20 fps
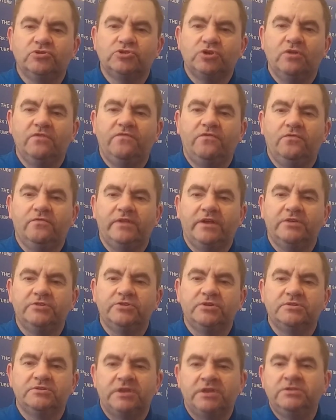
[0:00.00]
and so forth,
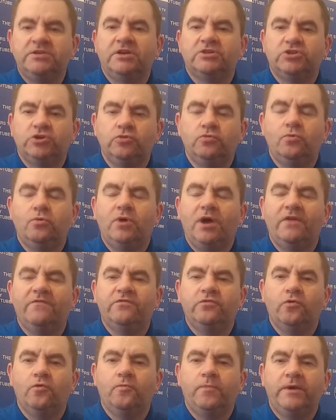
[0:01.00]
agents. And yes, you will have
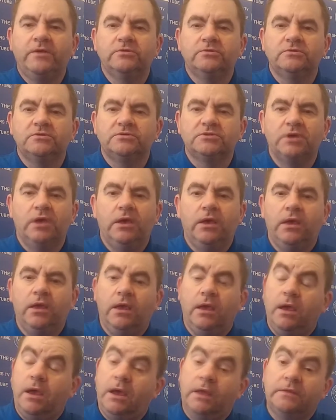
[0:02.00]
your opinions,
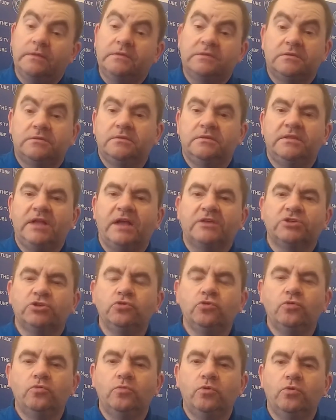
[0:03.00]
and that's
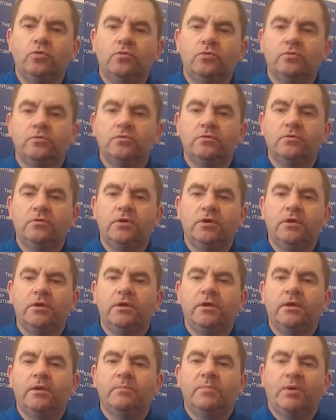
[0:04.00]
normal.
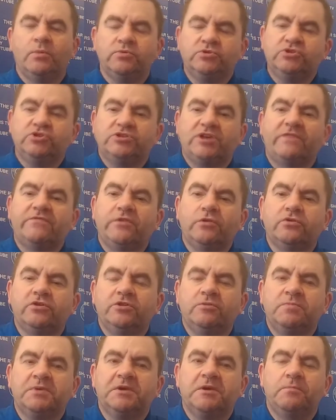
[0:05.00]
But we just have to look
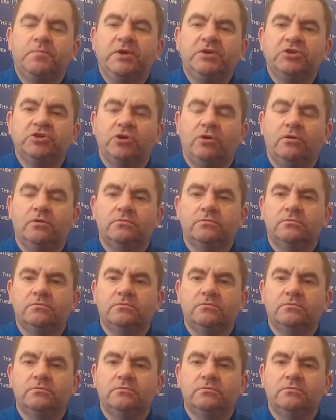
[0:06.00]
at the bigger picture.